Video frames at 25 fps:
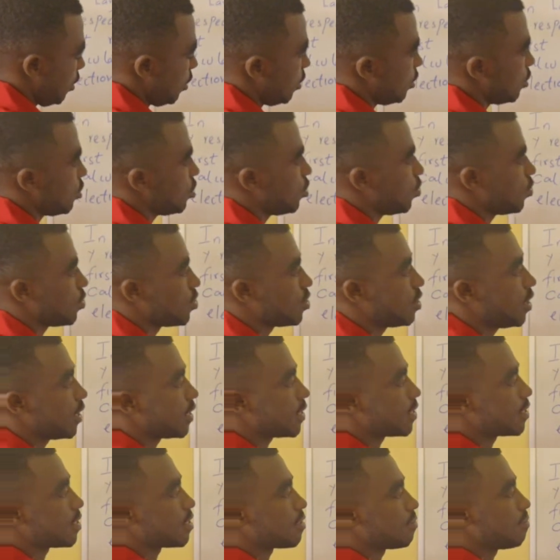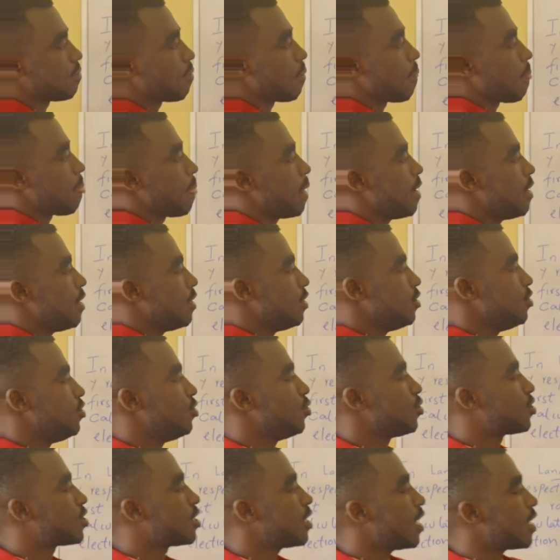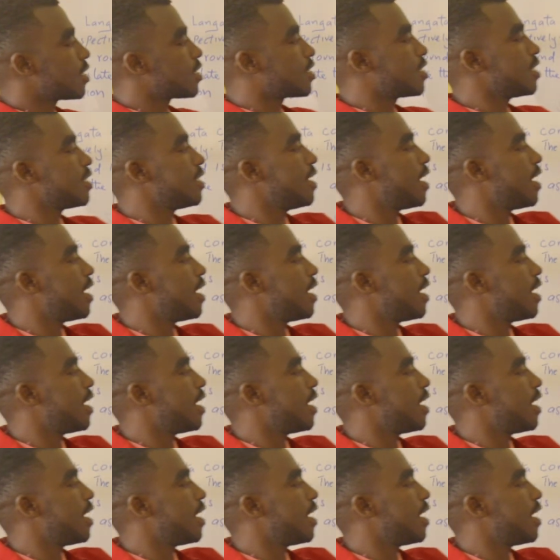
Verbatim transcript: is to 6. You see a tree